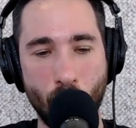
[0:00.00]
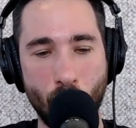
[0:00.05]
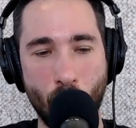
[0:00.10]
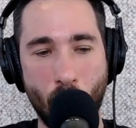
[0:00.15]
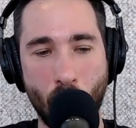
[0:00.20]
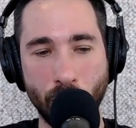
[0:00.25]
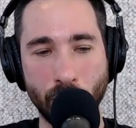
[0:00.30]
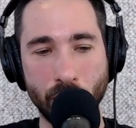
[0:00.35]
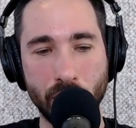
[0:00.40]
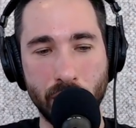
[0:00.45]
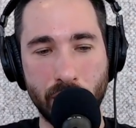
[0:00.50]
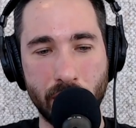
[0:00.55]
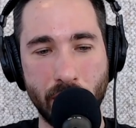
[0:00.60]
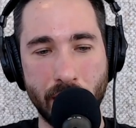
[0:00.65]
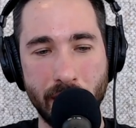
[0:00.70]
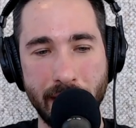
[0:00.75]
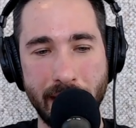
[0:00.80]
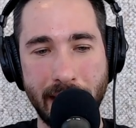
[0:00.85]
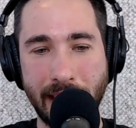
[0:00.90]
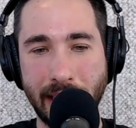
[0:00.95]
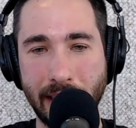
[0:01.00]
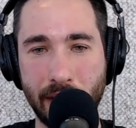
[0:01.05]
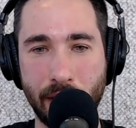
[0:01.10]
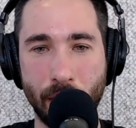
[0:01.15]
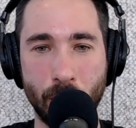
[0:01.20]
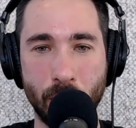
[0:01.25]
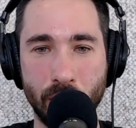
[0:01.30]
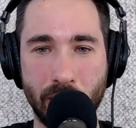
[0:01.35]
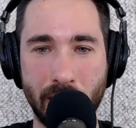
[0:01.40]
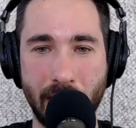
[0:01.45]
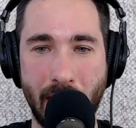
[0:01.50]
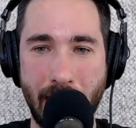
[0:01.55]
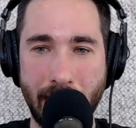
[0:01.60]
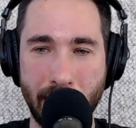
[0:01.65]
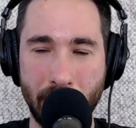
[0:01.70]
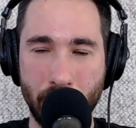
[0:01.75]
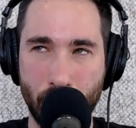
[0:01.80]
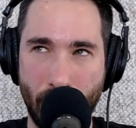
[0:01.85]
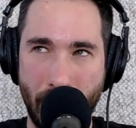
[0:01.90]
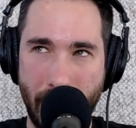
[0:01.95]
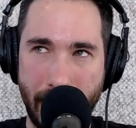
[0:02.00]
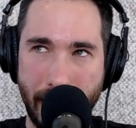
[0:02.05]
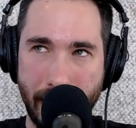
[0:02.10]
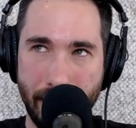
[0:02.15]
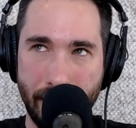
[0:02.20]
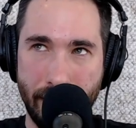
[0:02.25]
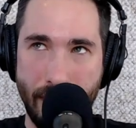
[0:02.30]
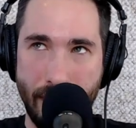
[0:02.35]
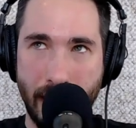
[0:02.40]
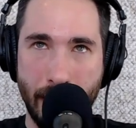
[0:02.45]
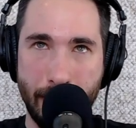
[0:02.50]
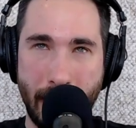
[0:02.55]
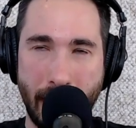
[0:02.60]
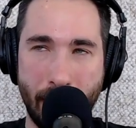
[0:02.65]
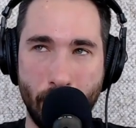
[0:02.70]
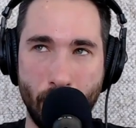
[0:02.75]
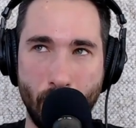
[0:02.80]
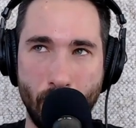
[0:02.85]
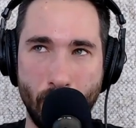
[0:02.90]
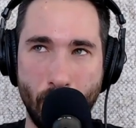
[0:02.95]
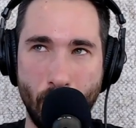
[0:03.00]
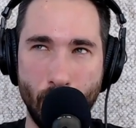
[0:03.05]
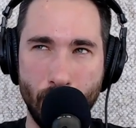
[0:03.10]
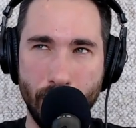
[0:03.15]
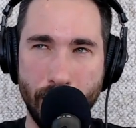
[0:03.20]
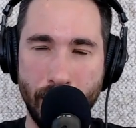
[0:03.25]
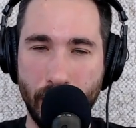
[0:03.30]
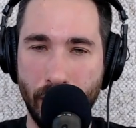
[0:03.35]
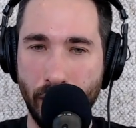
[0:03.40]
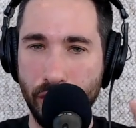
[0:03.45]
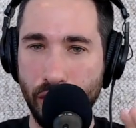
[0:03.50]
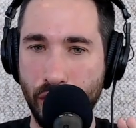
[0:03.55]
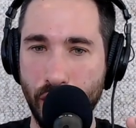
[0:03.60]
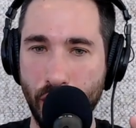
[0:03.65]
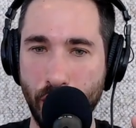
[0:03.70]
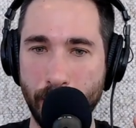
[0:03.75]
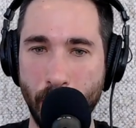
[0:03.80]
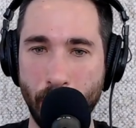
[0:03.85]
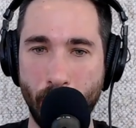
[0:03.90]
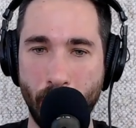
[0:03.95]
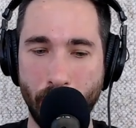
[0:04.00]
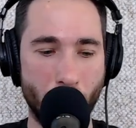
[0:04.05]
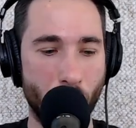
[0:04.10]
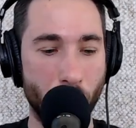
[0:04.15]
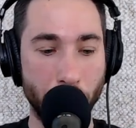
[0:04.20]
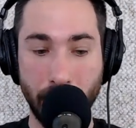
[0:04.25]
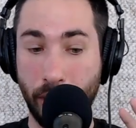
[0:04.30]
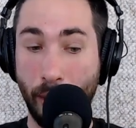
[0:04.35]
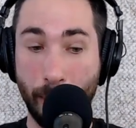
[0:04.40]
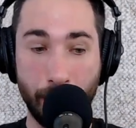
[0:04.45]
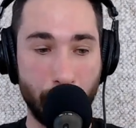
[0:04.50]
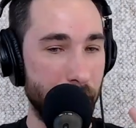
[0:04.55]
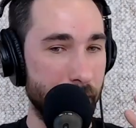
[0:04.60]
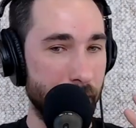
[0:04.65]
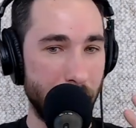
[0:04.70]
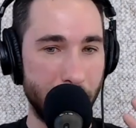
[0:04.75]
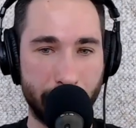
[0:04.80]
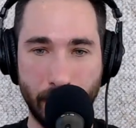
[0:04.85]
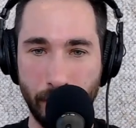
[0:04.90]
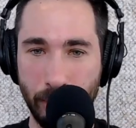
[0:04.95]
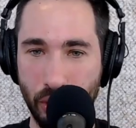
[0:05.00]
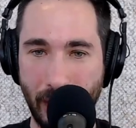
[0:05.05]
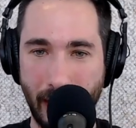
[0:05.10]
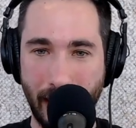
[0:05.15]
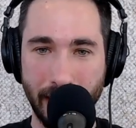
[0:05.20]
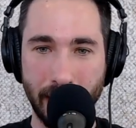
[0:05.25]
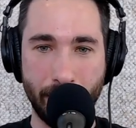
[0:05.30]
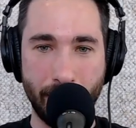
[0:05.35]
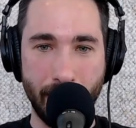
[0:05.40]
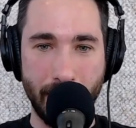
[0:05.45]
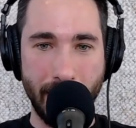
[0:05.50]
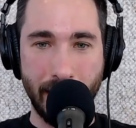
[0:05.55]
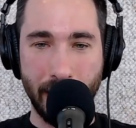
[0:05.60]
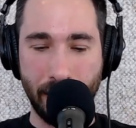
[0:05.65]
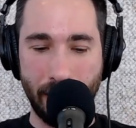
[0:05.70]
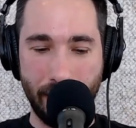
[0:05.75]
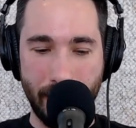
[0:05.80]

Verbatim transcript: wants and needs to one side and try and think about what would the consumer want? Or was it completely from start to finish,